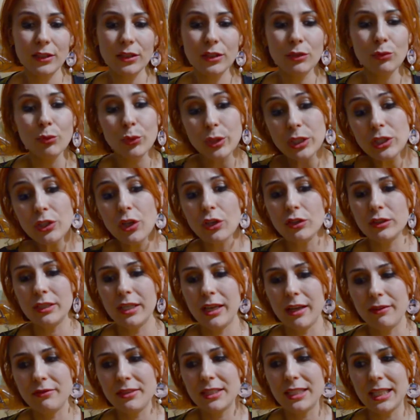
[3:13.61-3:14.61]
we don't
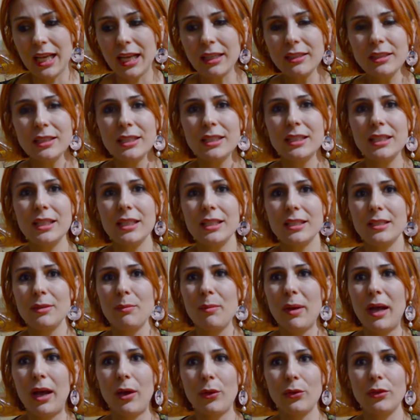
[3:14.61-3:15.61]
have statistics
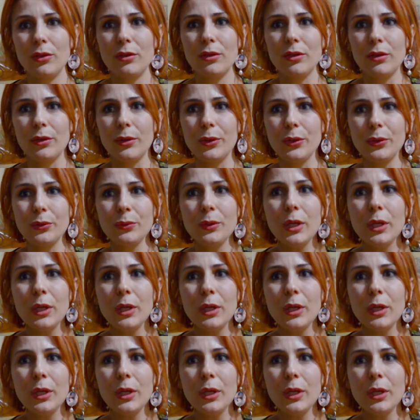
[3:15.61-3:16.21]
about the